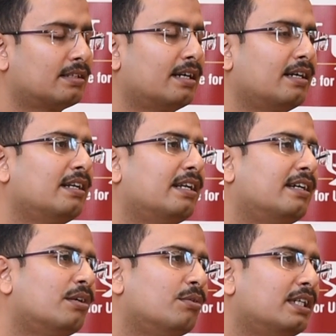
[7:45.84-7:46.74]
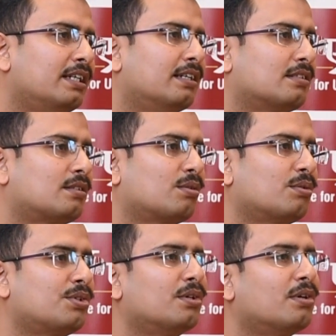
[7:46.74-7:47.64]
that led to the
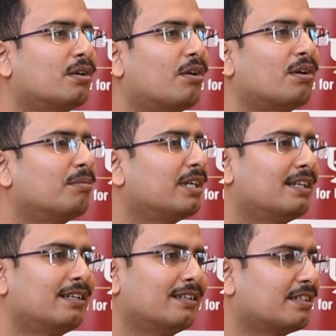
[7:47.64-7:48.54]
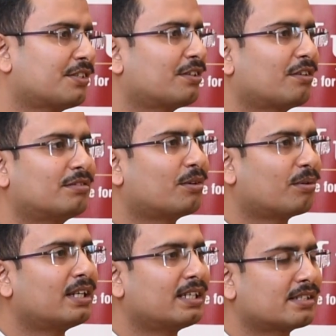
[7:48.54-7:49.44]
socio-economic integration of the
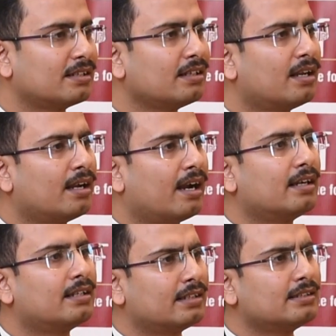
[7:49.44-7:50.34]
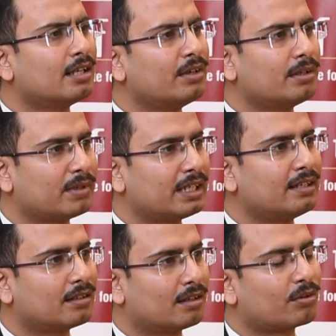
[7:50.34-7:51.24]
whole nation. And that is how it
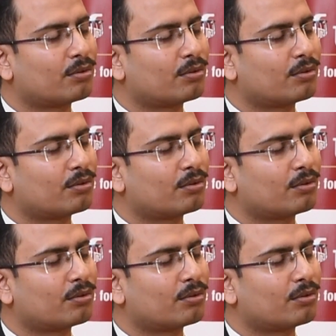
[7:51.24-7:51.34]
played a